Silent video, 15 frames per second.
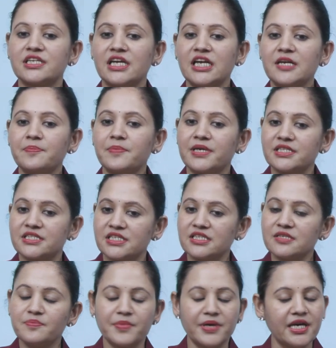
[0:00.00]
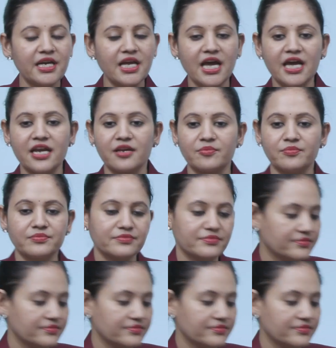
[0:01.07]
rate % per annum.